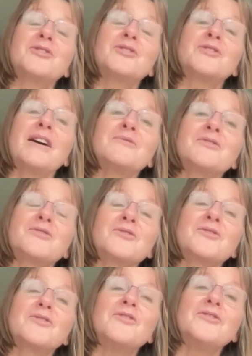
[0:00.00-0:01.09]
was
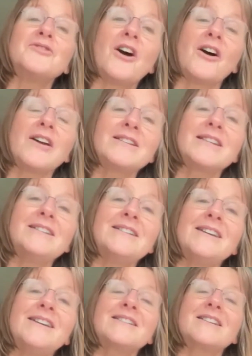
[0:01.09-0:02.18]
19
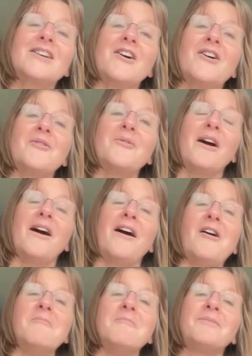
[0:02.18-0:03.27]
years ago,
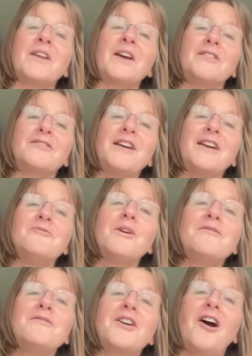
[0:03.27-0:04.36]
and I think
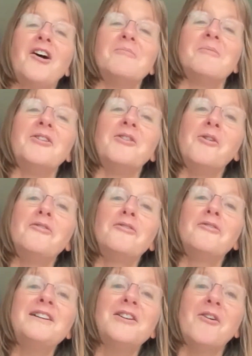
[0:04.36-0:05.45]
we've come an
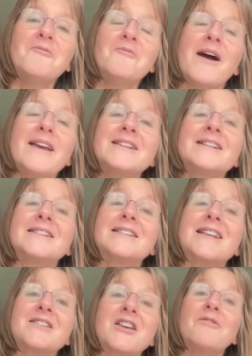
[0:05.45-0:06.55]
awfully long way since then.
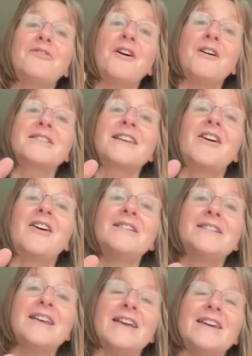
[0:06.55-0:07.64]
So the first thing I
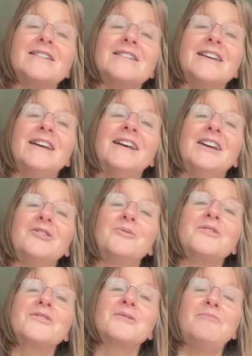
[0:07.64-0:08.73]
did
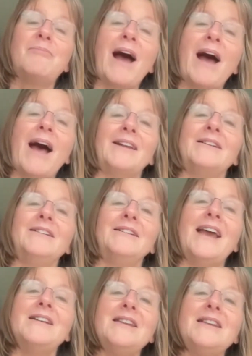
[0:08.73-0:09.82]
was to ban
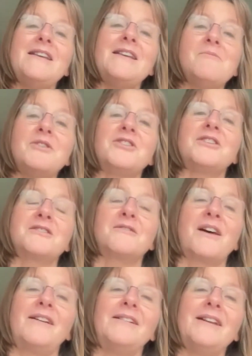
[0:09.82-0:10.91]
any images of
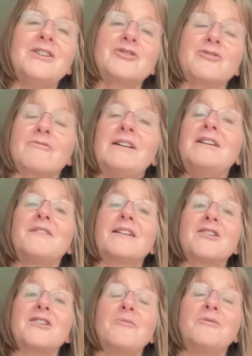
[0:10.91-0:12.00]
that nature, any of that
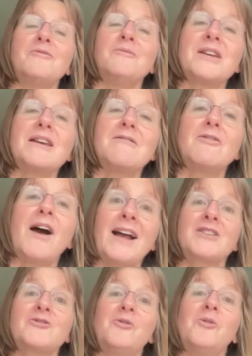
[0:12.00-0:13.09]
type of material
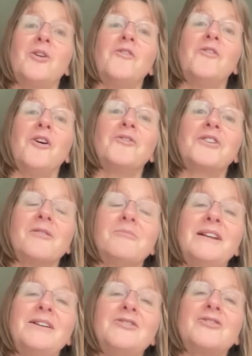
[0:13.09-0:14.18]
at all on the
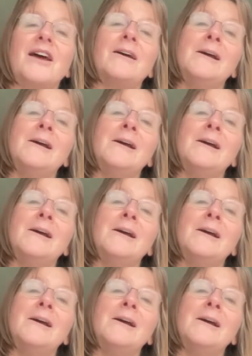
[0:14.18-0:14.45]
company internet.